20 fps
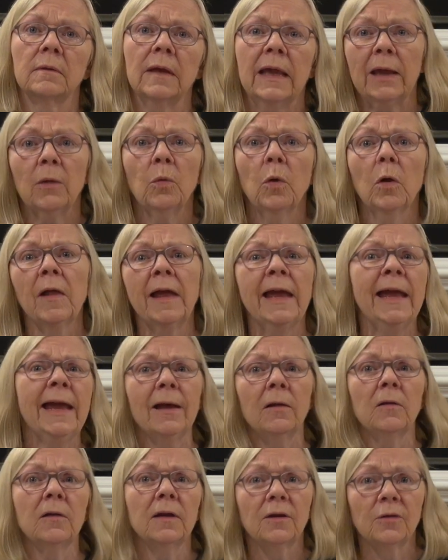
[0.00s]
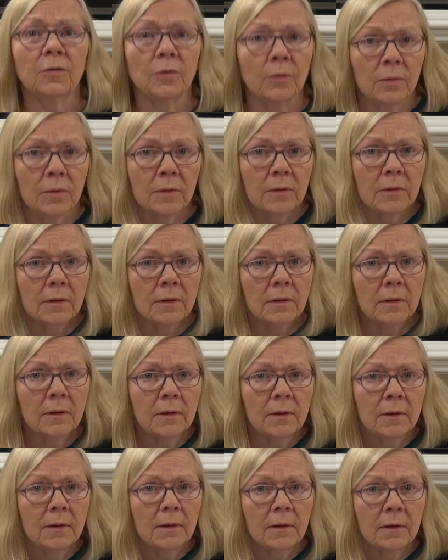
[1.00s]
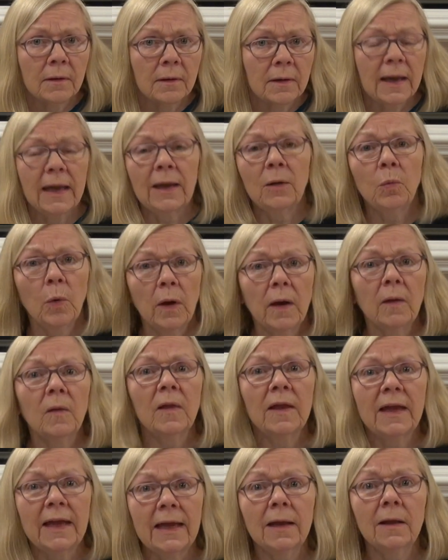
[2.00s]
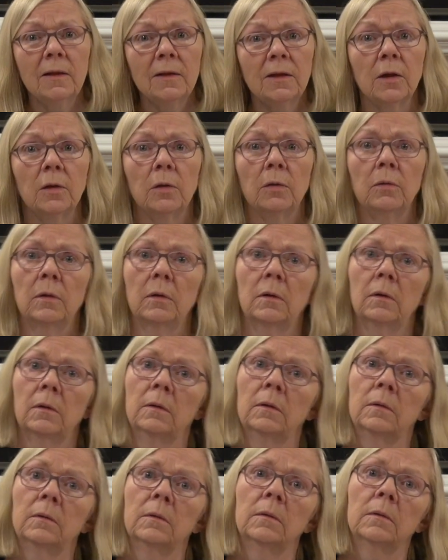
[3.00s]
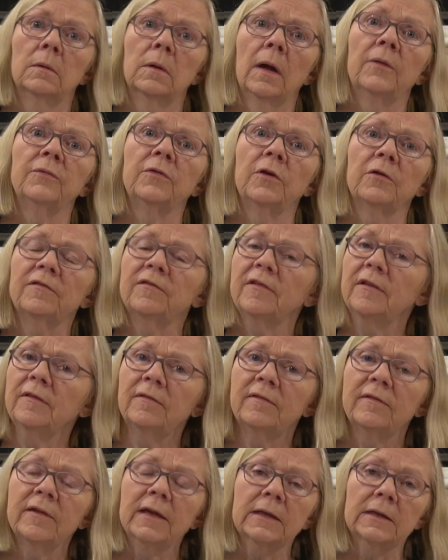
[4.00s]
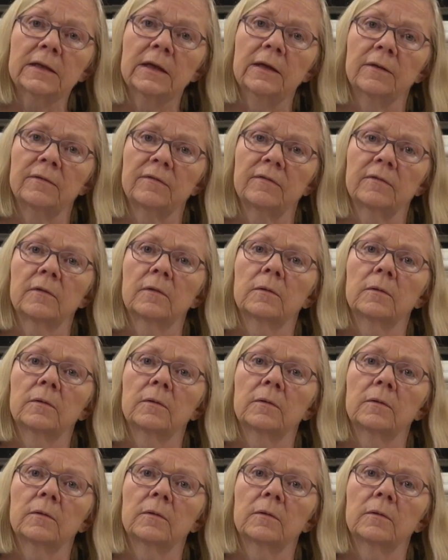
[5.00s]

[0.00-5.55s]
He will heal you. He will heal you of your sin sickness,